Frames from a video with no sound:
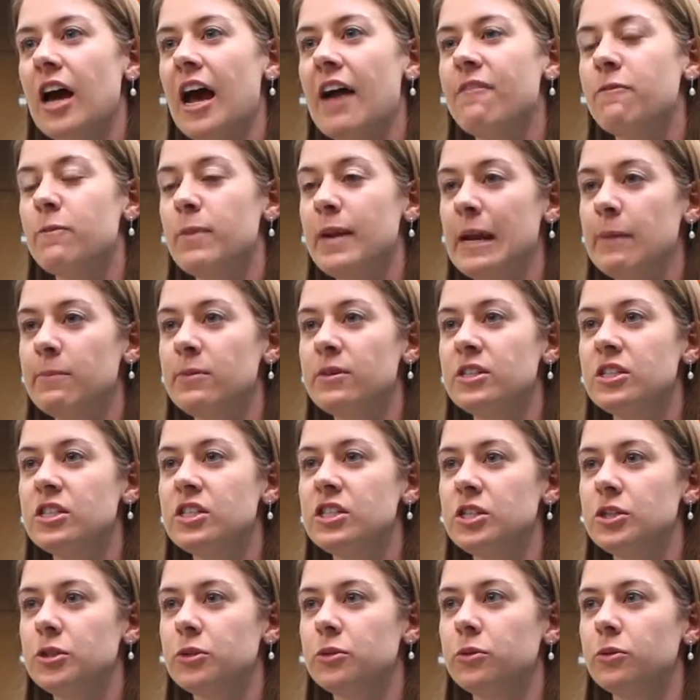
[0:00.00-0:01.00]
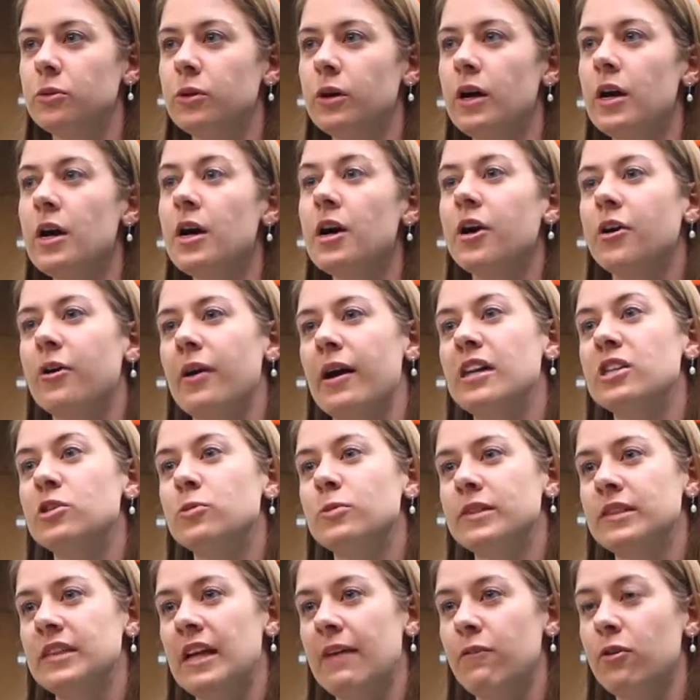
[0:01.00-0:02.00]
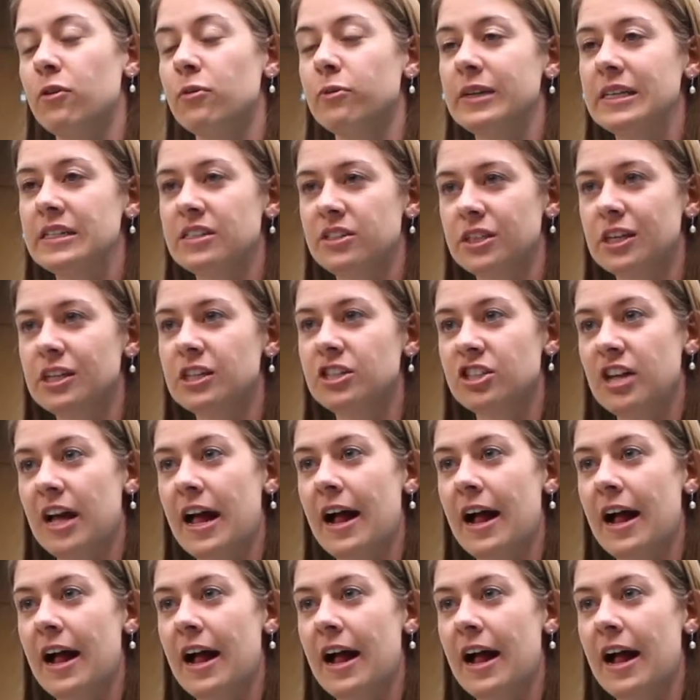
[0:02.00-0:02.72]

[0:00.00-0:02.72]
I've been able to do graduate level research